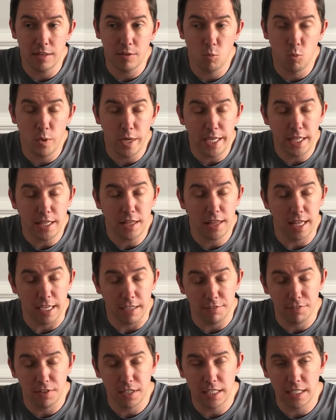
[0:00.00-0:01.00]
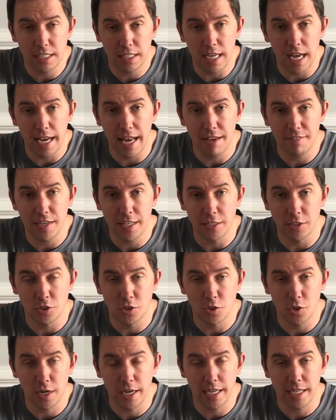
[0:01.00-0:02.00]
we thankfully did not have any
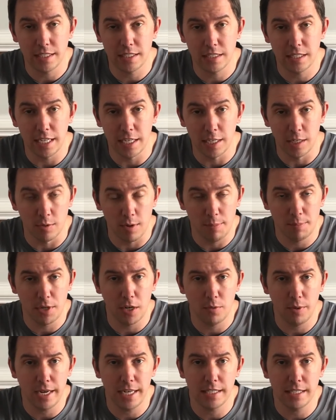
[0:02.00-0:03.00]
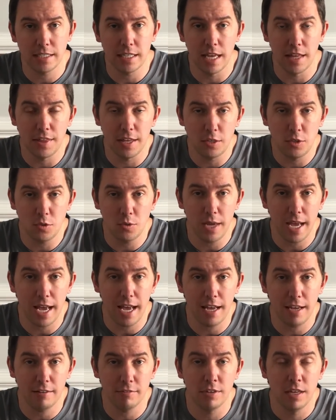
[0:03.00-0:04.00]
trains interrupt our race. They do
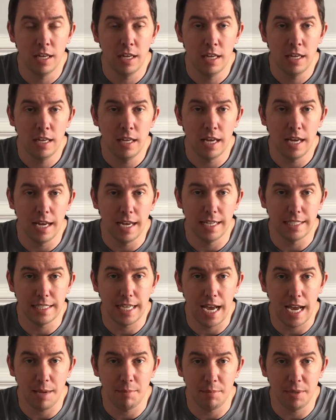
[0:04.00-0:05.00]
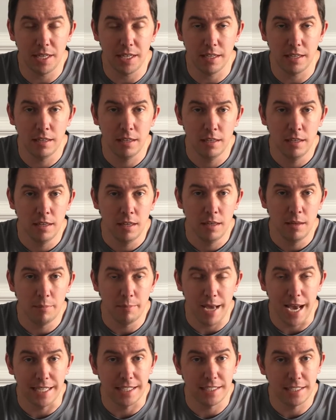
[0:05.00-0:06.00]
have timing
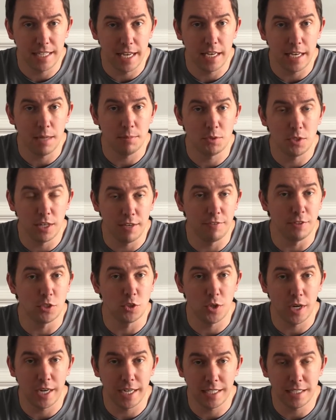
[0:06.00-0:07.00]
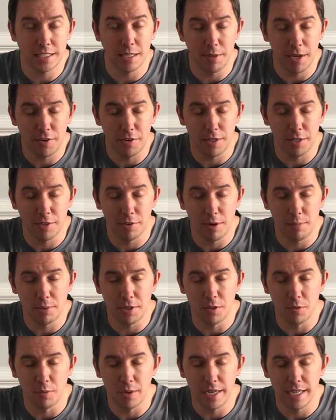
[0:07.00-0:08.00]
mats set up so that if a train somehow interrupted
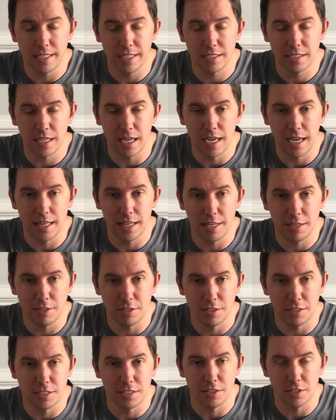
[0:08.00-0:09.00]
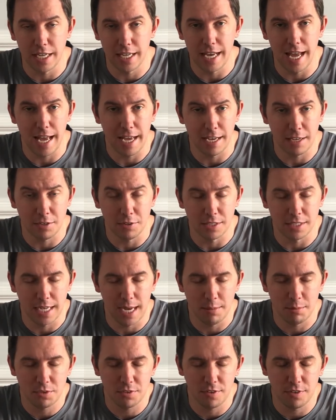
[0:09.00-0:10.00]
the race, they could still get accurate
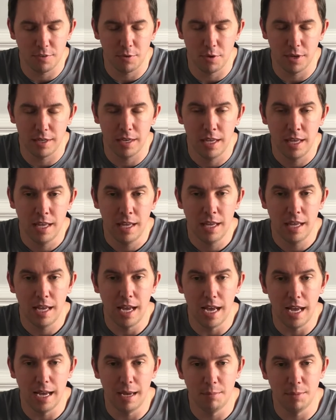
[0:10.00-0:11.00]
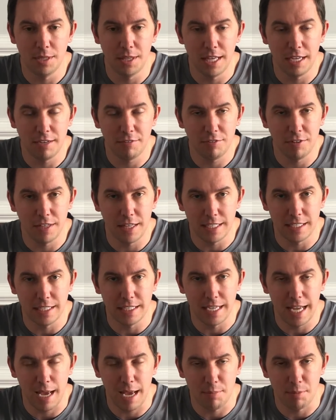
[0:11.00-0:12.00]
times for everyone, but thankfully that
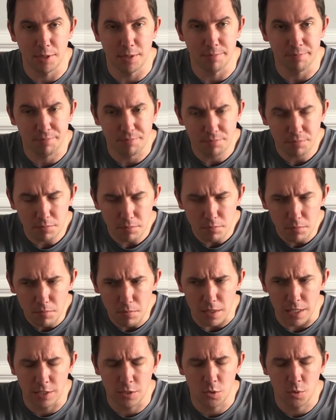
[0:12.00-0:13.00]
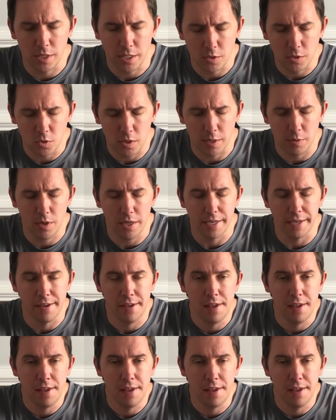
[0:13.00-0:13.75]
didn't happen in 2021.